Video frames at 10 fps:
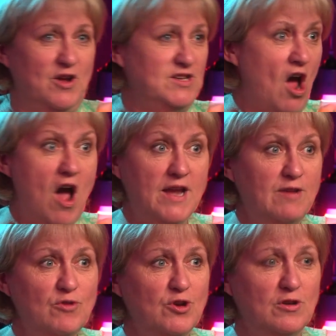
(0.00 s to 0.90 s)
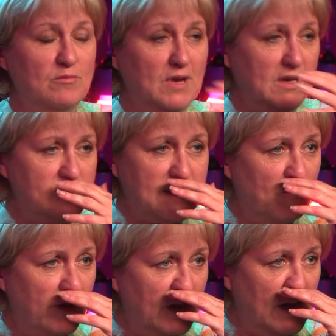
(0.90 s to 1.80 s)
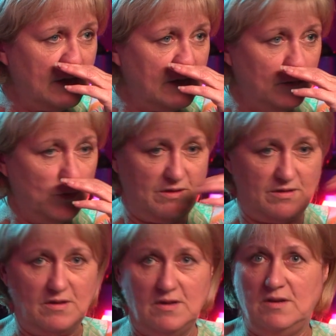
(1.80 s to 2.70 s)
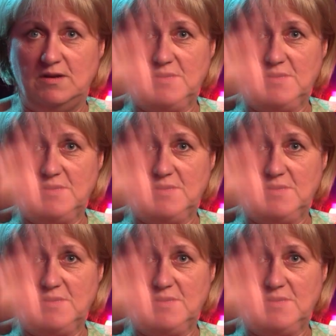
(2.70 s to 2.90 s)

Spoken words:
tiny room in somewhere in London with a